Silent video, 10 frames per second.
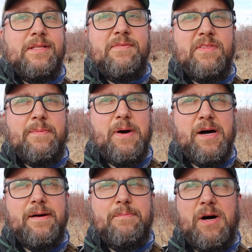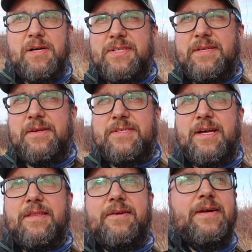leaving their balls on the other side
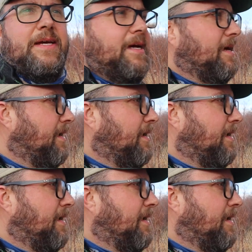of the creek,